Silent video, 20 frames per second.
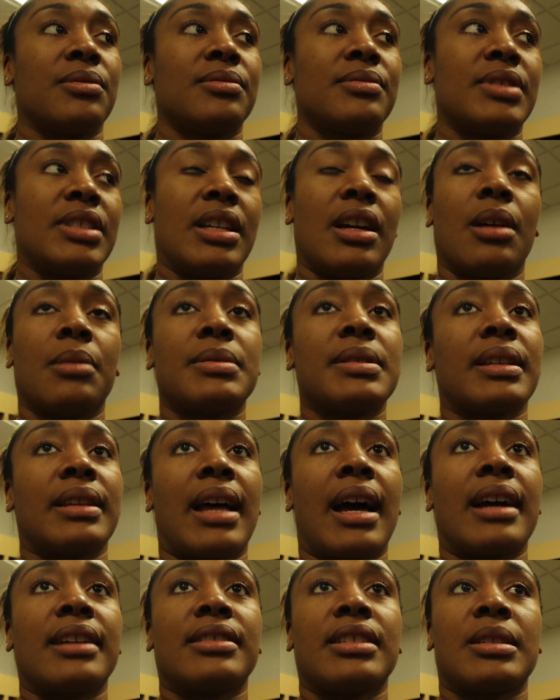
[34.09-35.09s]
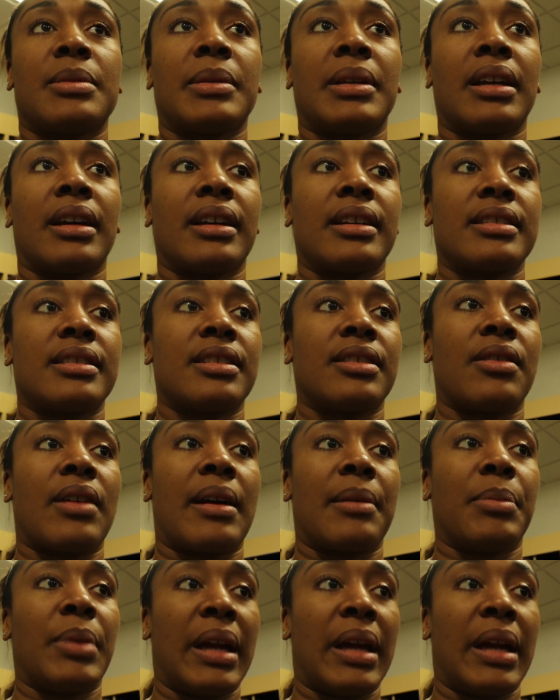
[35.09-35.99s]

she helps a lot just because, you know, I